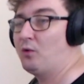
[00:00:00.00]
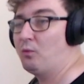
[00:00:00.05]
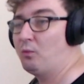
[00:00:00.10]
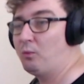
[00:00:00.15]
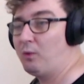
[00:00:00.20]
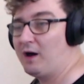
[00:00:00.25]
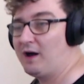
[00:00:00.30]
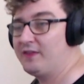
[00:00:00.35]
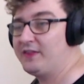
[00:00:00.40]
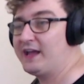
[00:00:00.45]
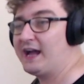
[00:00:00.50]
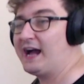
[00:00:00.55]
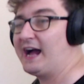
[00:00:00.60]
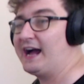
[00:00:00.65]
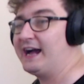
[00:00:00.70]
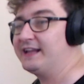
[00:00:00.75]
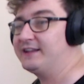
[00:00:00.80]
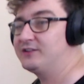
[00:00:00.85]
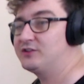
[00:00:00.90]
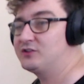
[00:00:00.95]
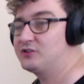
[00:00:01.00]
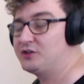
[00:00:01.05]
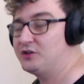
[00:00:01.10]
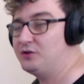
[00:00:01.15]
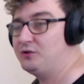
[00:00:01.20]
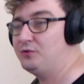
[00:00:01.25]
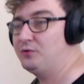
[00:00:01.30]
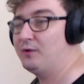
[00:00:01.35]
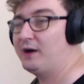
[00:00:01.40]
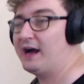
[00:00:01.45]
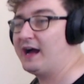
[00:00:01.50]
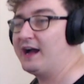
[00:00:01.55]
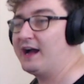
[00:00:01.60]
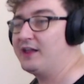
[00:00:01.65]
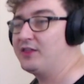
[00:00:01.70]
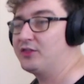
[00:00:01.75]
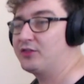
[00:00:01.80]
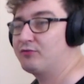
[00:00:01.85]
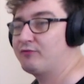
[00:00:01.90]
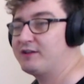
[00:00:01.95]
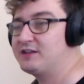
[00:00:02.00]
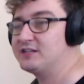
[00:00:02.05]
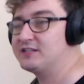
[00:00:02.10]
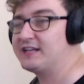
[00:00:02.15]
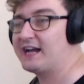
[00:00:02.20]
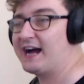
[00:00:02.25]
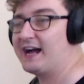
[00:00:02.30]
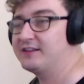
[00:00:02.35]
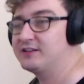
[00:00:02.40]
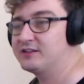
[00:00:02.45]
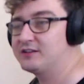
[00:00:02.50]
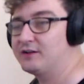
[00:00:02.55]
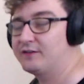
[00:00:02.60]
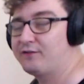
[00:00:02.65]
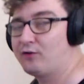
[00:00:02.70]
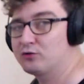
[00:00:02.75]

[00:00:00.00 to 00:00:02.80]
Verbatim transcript: One and two and three to the antito,